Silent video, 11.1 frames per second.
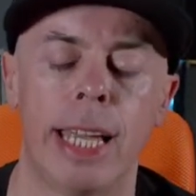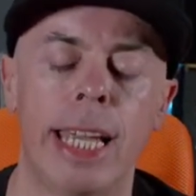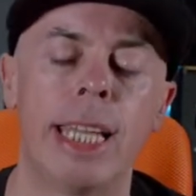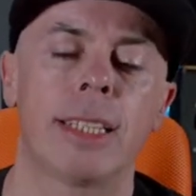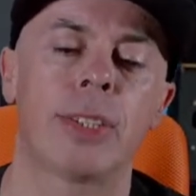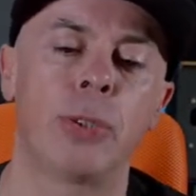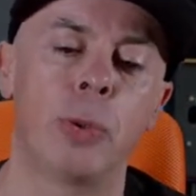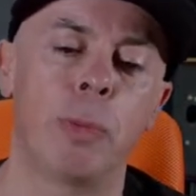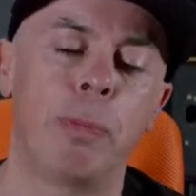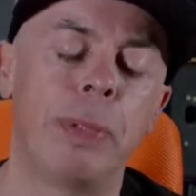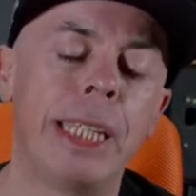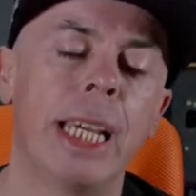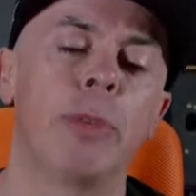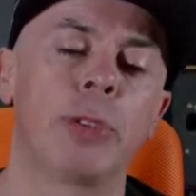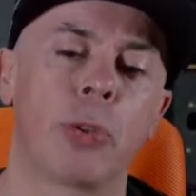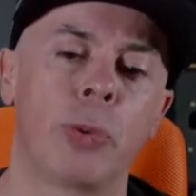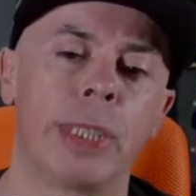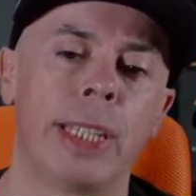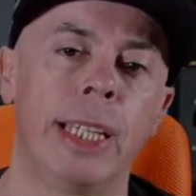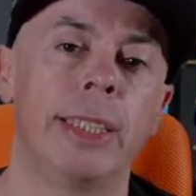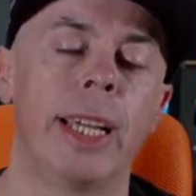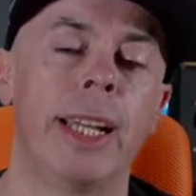is to be able to
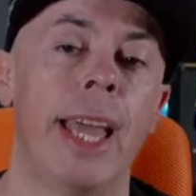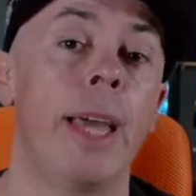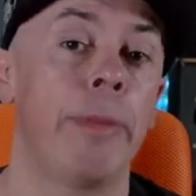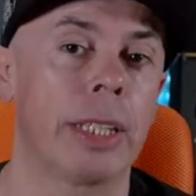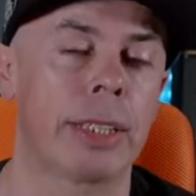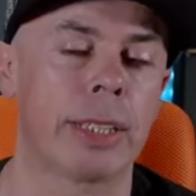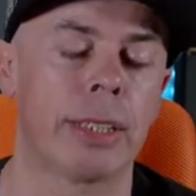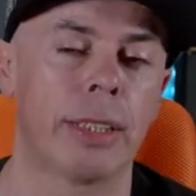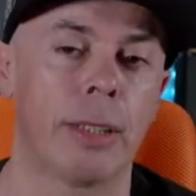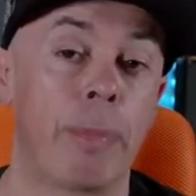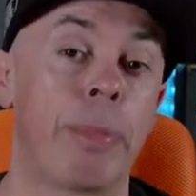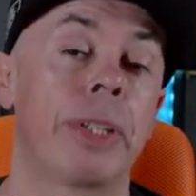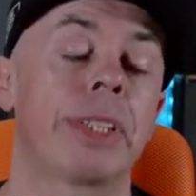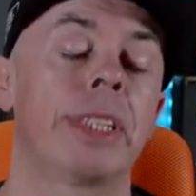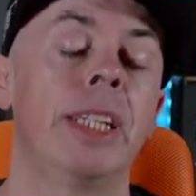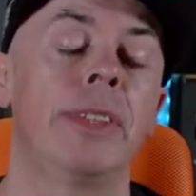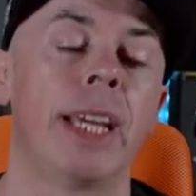retain dynamics, a perceived